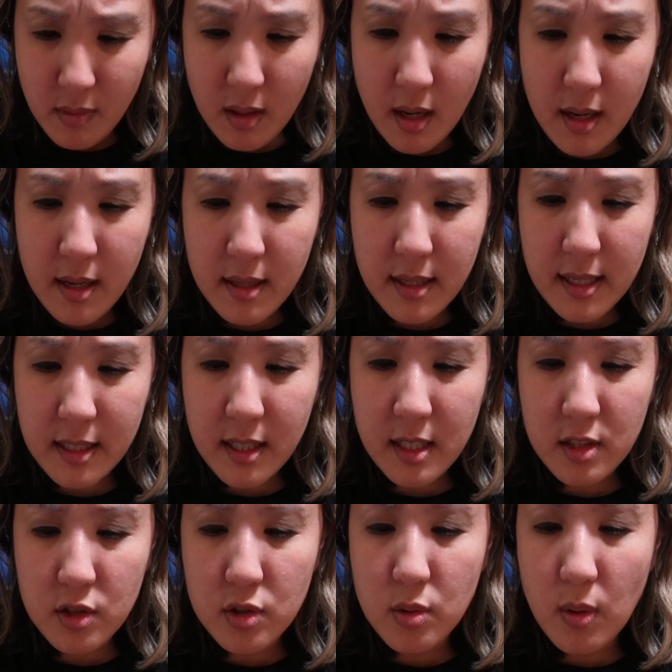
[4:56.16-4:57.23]
it
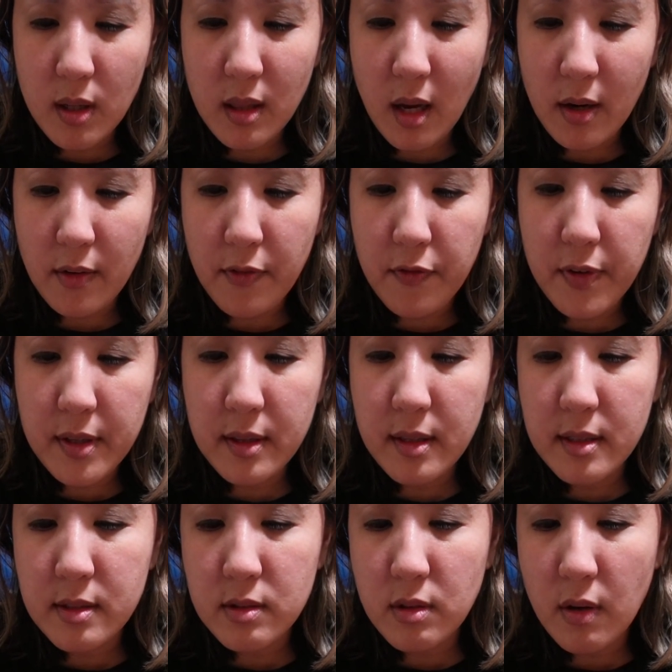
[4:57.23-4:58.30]
can do a lot of
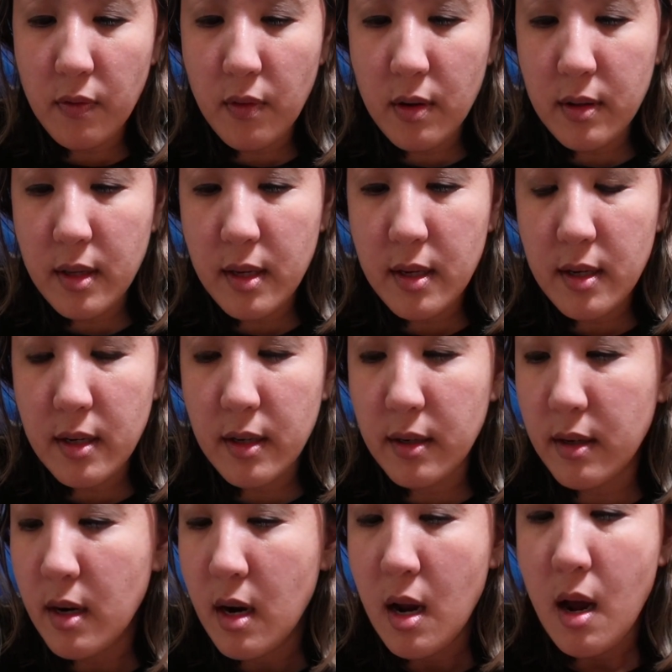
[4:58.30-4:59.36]
fitness stuff on here,